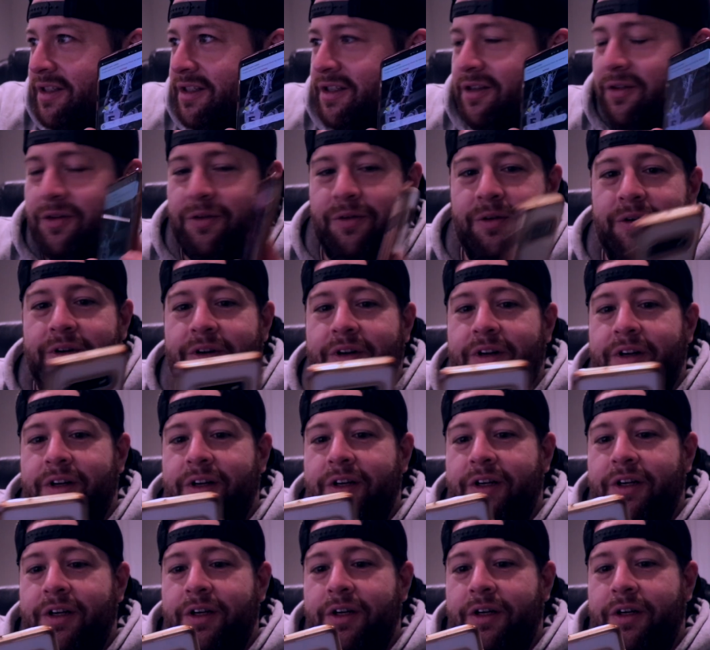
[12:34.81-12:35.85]
so
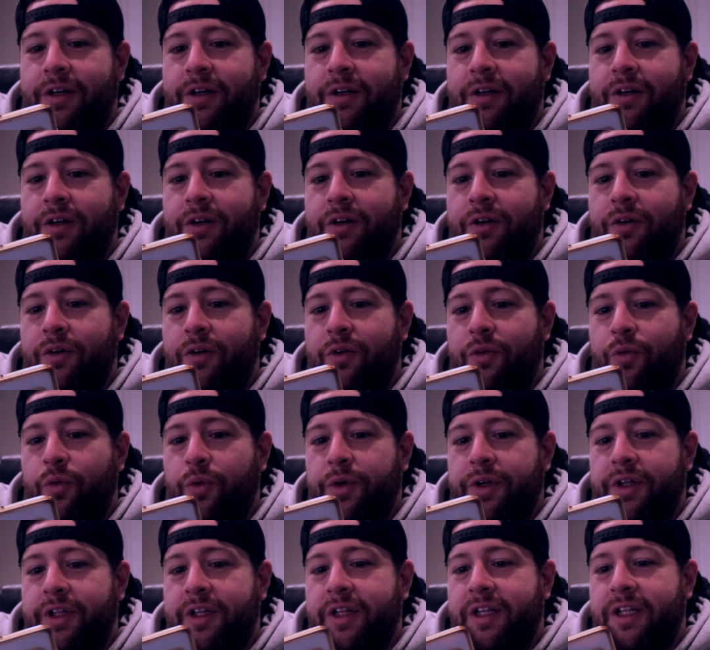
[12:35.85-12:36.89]

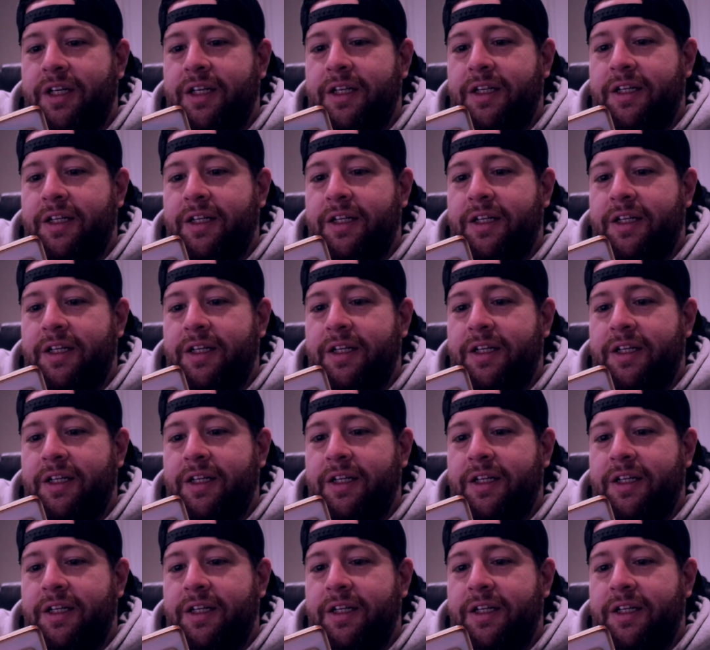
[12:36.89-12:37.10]
we'll